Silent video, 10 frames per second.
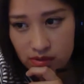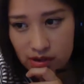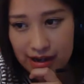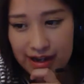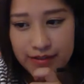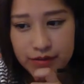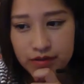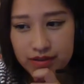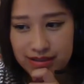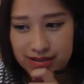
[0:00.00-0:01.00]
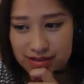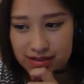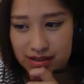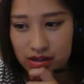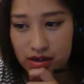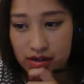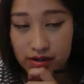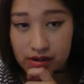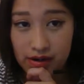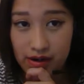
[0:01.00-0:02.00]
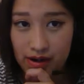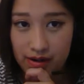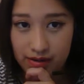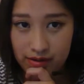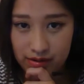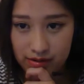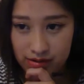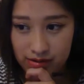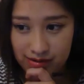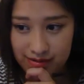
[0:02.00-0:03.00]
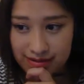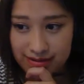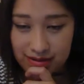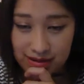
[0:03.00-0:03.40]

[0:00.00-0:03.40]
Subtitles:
high school is not it's not